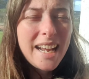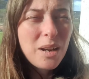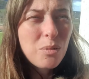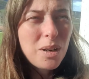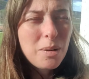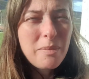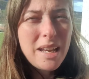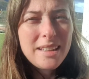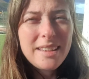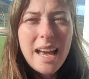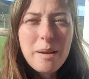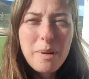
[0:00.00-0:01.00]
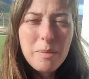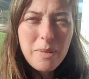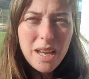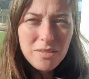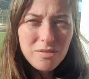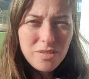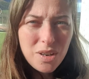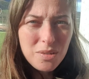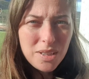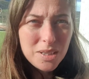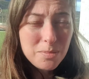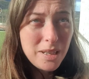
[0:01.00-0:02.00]
And I want to make that my main
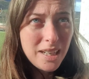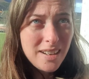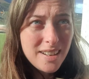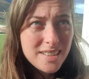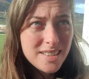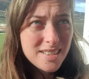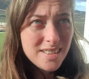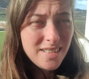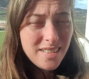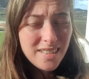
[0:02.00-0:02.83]
focus, because